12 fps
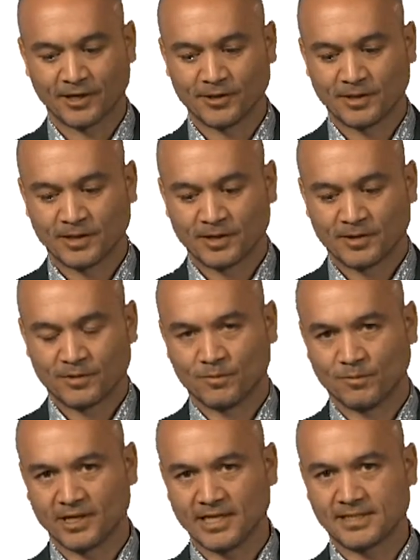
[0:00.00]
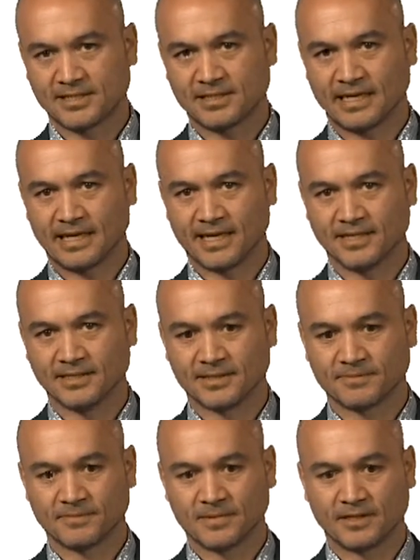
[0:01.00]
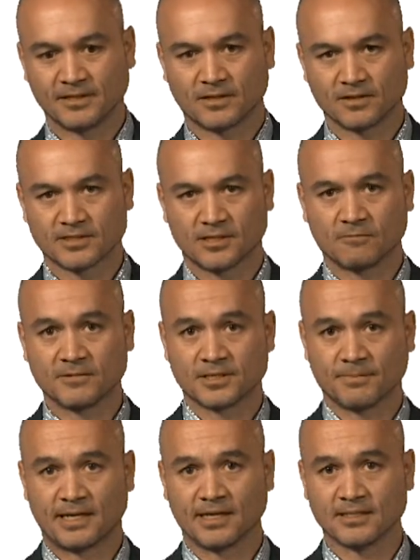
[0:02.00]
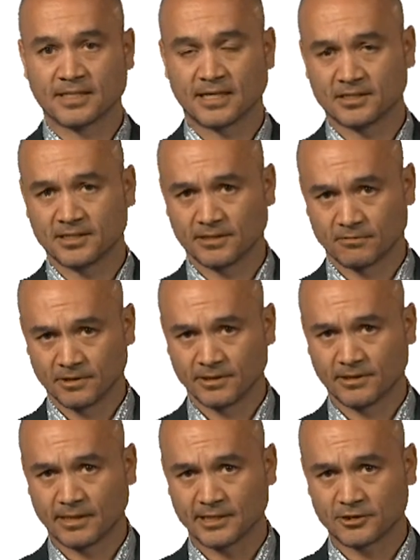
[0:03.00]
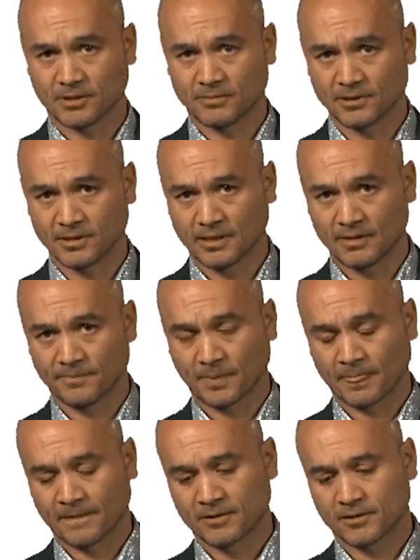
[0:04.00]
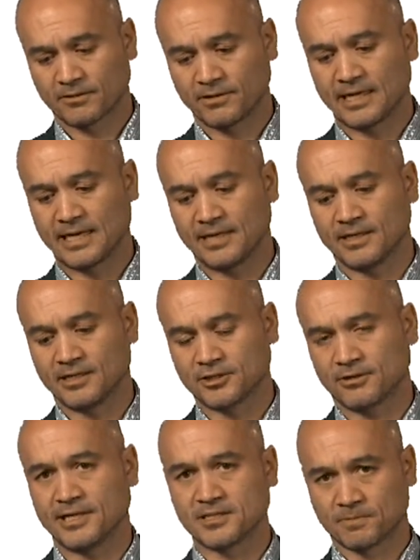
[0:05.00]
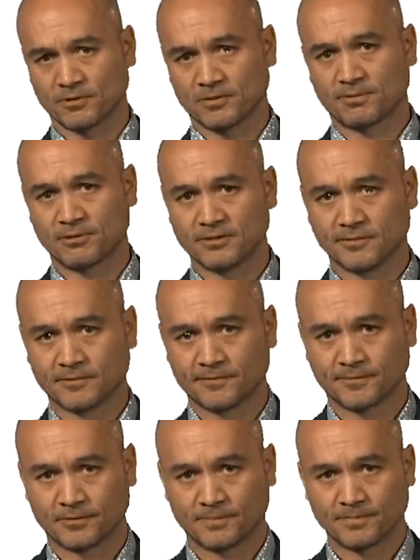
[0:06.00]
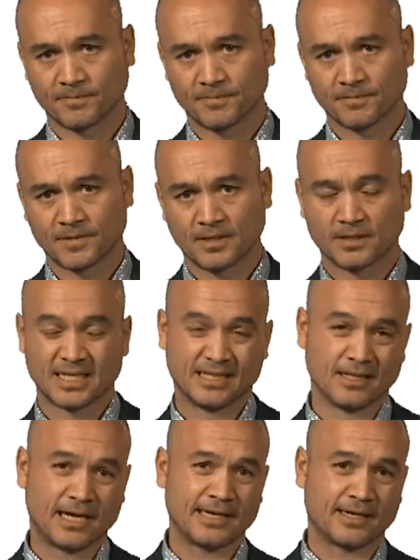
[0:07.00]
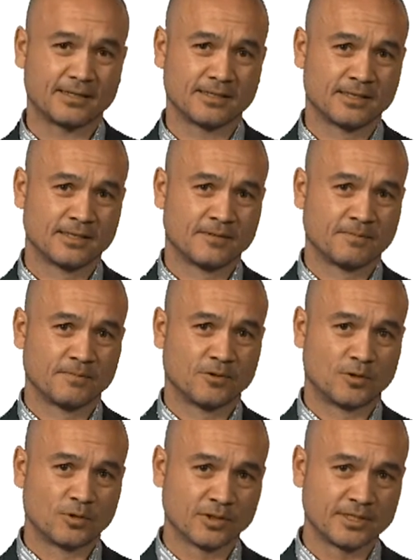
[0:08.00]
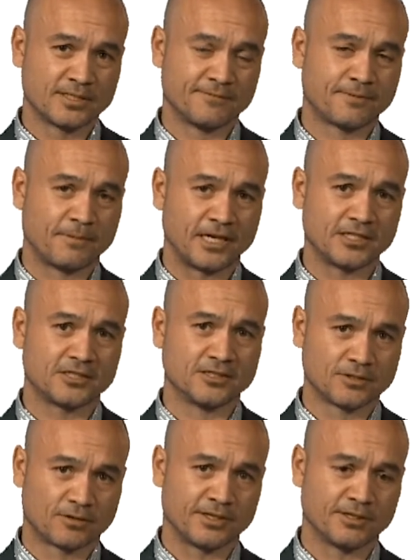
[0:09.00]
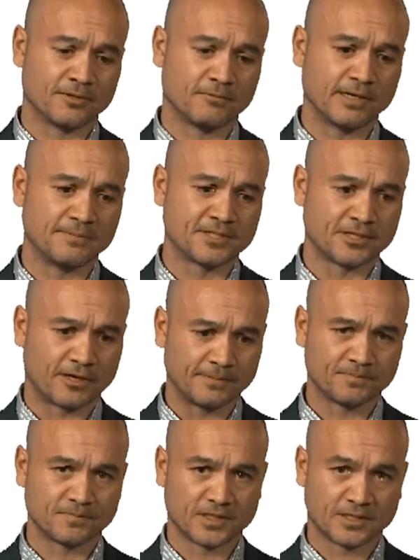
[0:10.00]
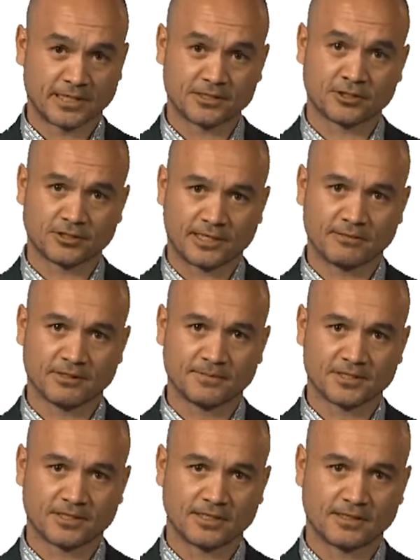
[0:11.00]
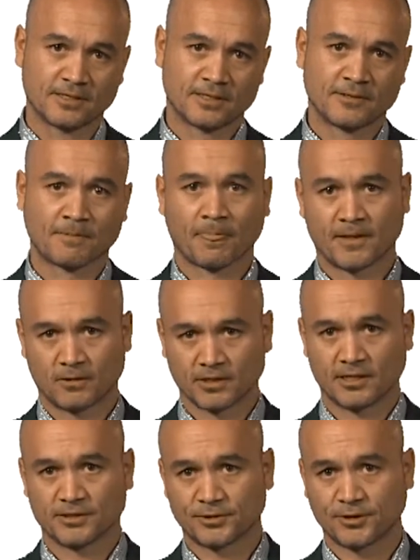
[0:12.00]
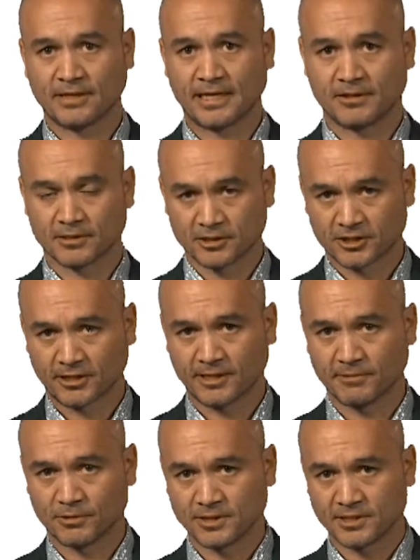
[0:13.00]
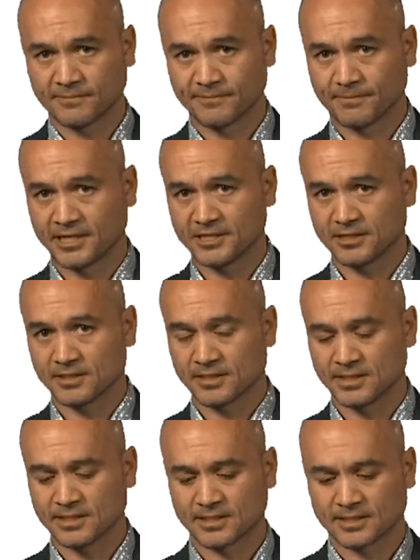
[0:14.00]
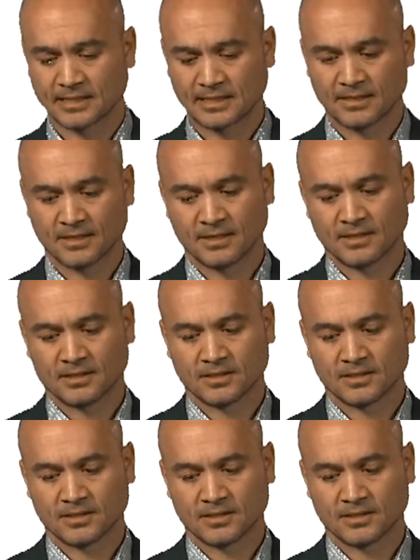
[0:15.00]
So Reese and in consult with some others actually did a really great job of creating a transport approval form. And later, all this information is already on the website, the Tennis Australia website. And I'll go through that and I can show you where all this information sits.